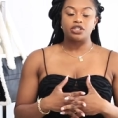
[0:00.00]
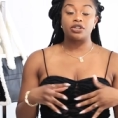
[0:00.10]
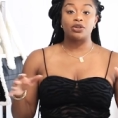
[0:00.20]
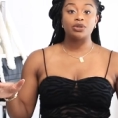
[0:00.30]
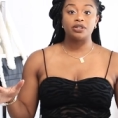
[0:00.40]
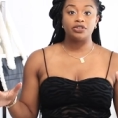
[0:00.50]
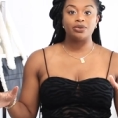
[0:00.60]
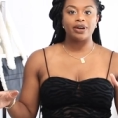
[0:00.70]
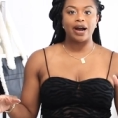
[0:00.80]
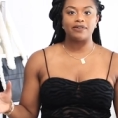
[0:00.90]
So those of you
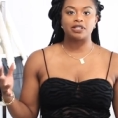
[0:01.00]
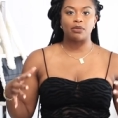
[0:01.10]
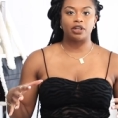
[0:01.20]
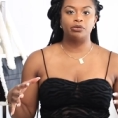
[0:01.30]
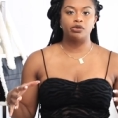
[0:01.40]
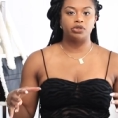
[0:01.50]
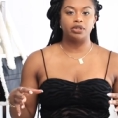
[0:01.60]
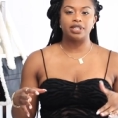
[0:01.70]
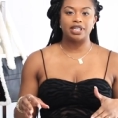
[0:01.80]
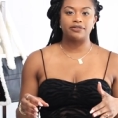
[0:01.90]
who have smaller boobs, you
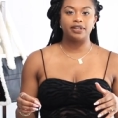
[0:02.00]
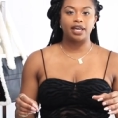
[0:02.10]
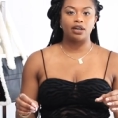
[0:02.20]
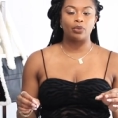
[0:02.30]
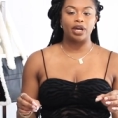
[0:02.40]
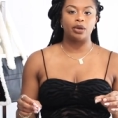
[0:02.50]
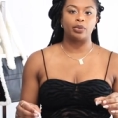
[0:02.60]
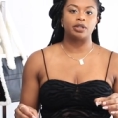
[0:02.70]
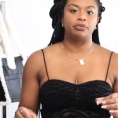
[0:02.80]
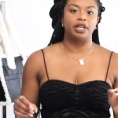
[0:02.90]
can definitely get away
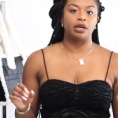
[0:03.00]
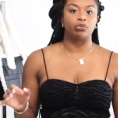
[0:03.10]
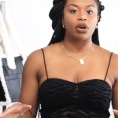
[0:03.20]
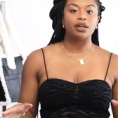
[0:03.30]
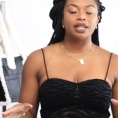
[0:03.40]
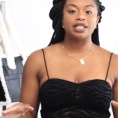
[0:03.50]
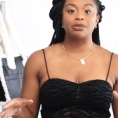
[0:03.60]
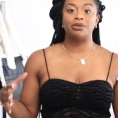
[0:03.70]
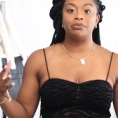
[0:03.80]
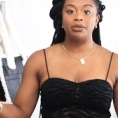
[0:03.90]
with being
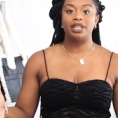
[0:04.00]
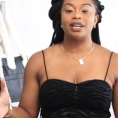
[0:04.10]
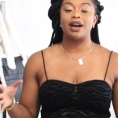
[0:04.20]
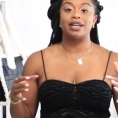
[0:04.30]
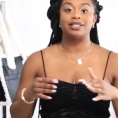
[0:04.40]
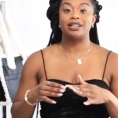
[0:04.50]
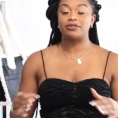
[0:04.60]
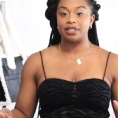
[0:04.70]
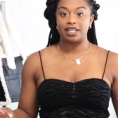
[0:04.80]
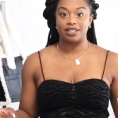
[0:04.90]
braless, but me, I
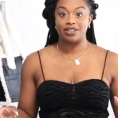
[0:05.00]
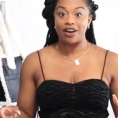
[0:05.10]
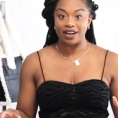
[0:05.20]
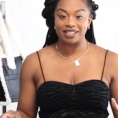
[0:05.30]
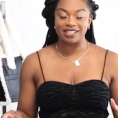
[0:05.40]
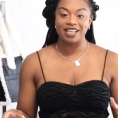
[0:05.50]
definitely cannot.